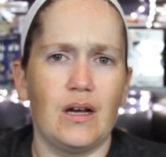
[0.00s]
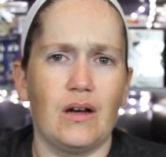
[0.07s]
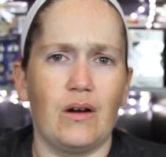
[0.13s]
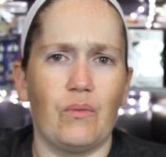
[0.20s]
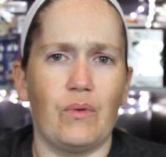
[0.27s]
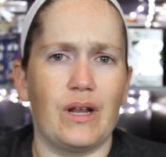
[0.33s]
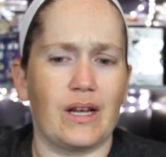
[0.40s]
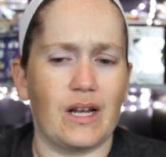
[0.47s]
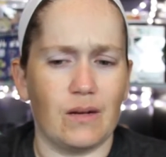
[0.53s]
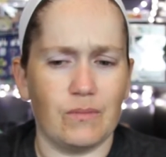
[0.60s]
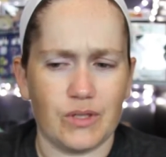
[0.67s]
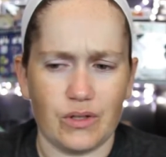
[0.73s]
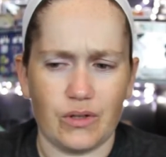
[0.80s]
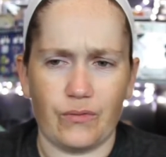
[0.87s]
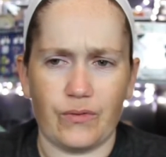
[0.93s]
when it comes to
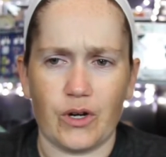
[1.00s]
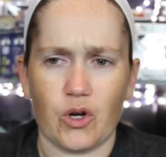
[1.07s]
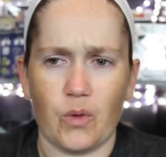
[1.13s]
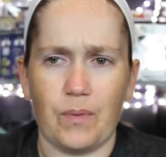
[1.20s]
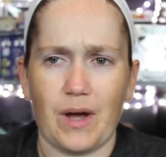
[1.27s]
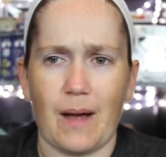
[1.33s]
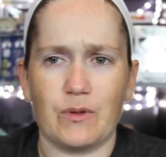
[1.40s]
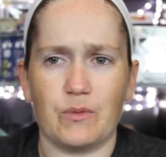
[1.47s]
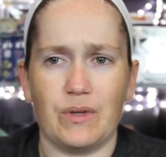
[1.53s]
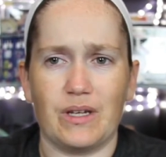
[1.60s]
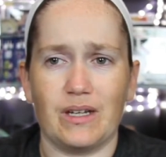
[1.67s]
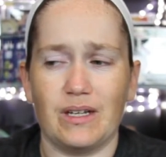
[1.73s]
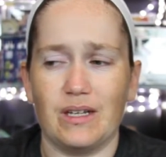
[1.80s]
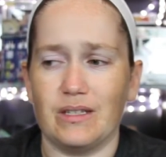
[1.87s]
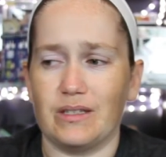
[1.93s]
the Funko Pops,
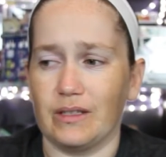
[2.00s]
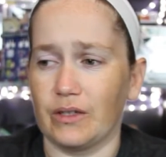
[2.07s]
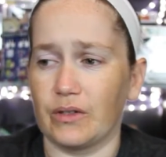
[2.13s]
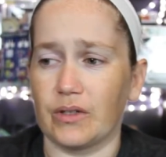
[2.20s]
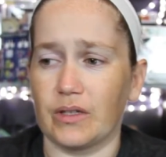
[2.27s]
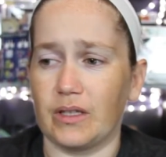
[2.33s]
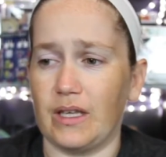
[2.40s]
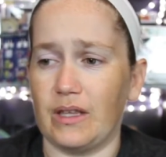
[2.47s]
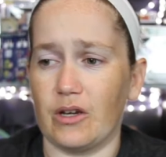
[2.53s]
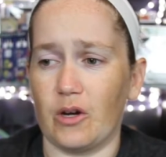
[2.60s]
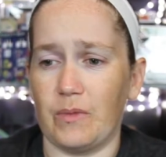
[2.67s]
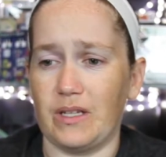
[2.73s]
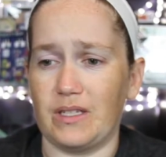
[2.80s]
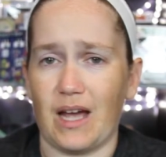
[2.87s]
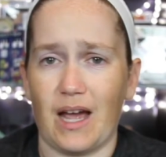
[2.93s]
because literally there would be
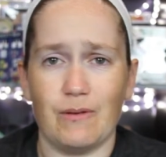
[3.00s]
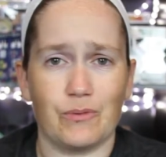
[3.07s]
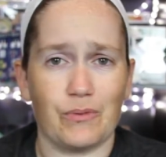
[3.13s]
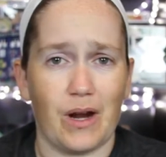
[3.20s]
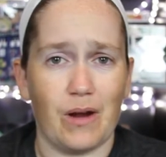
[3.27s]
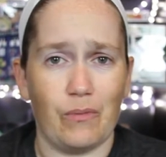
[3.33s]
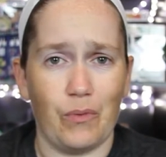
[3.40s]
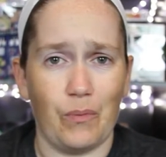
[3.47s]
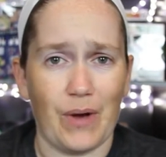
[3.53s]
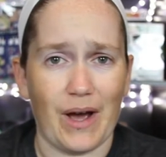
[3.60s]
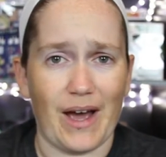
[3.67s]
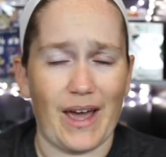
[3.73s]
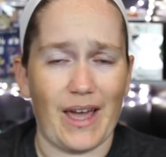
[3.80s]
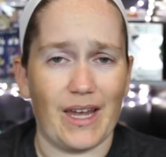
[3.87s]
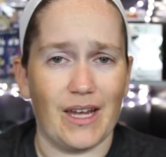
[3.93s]
times where I will
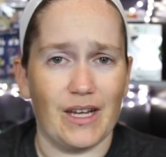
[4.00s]
buy